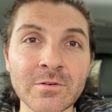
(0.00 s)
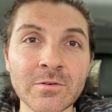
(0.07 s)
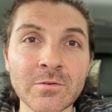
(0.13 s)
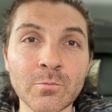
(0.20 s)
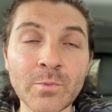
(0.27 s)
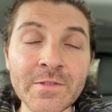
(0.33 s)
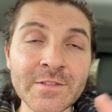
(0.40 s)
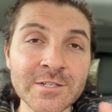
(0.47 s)

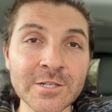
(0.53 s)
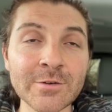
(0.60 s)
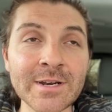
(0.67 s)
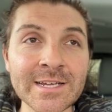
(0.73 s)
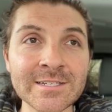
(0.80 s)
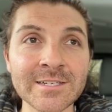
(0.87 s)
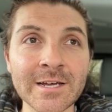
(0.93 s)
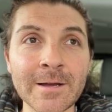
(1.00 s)
with the
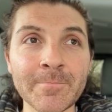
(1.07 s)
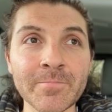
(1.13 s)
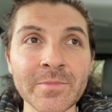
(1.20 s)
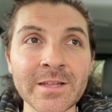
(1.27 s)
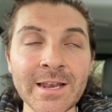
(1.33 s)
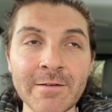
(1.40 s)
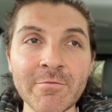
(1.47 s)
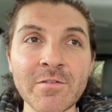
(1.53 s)
2-litre,
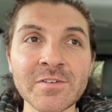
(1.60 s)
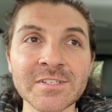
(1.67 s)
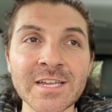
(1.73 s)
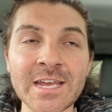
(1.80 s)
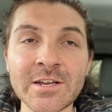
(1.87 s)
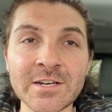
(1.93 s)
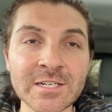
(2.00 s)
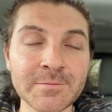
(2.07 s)
the Land Rover
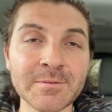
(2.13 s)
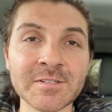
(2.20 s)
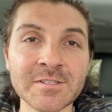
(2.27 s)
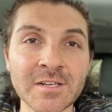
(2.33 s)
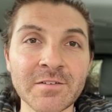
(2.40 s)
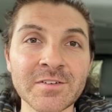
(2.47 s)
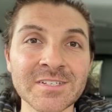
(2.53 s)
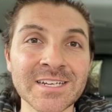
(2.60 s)
say you need to be
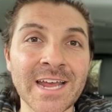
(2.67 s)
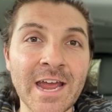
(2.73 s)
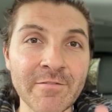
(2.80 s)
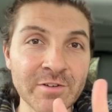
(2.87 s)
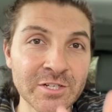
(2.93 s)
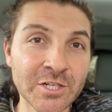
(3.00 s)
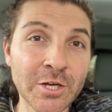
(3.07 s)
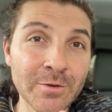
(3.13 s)
servicing it
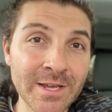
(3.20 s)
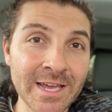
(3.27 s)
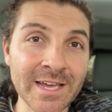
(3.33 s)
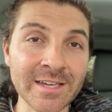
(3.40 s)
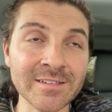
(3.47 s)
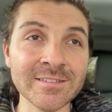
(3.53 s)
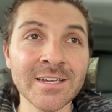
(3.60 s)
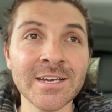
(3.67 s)
every 2
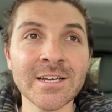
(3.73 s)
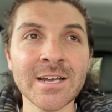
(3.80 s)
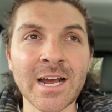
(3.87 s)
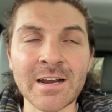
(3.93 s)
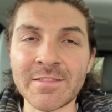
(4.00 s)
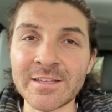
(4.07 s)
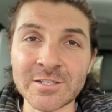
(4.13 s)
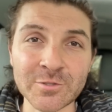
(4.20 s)
years, and
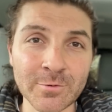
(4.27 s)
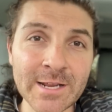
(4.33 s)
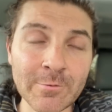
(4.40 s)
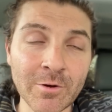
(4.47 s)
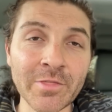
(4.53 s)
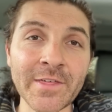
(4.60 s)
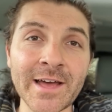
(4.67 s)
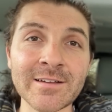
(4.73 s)
I think
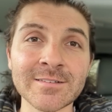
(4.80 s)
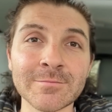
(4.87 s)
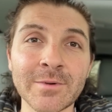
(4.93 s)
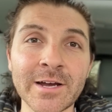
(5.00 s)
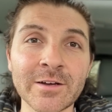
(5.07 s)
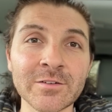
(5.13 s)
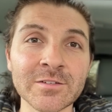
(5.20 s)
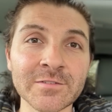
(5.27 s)
21,000
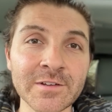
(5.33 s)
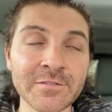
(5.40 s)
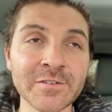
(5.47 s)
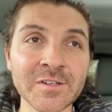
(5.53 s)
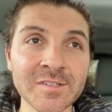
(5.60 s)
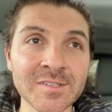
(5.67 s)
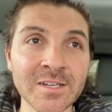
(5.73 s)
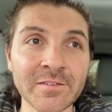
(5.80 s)
miles for your
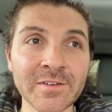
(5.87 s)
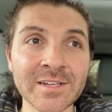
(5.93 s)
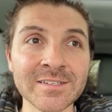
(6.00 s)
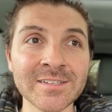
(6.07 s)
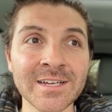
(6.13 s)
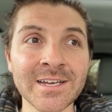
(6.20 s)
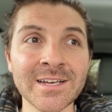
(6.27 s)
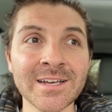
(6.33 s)
first service.